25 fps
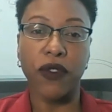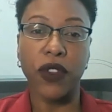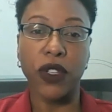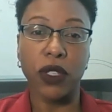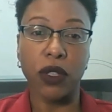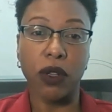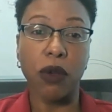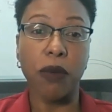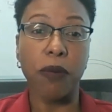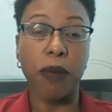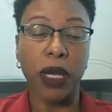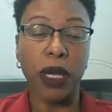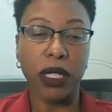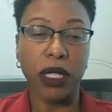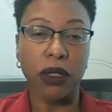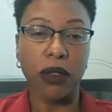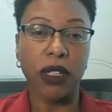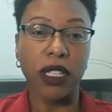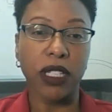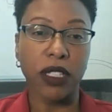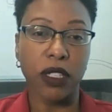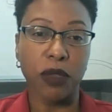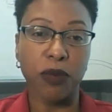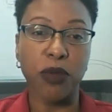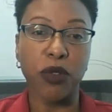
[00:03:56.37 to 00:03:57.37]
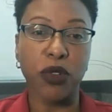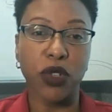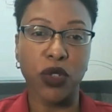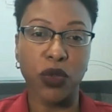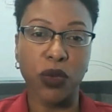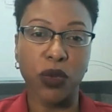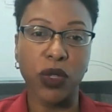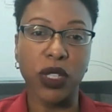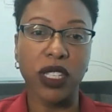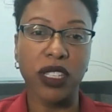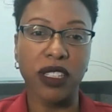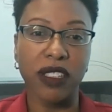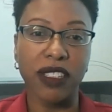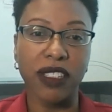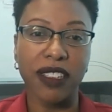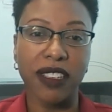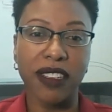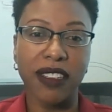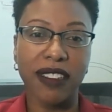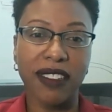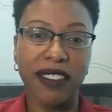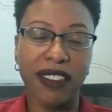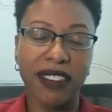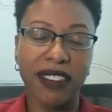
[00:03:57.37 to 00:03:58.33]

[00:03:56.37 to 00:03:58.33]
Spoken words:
physical, mental, and spiritual healing.